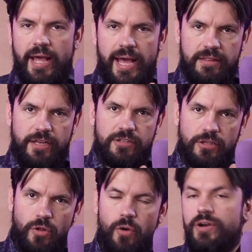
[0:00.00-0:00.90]
add like
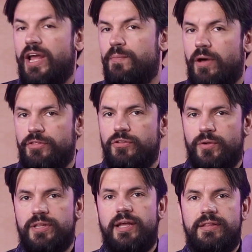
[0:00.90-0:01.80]
the long name
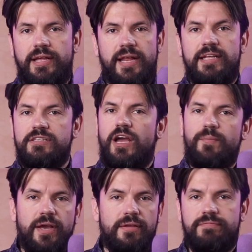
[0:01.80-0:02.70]
under it. And then
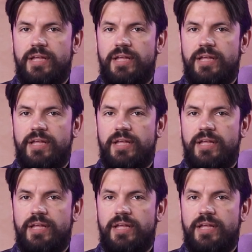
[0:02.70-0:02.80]
anytime I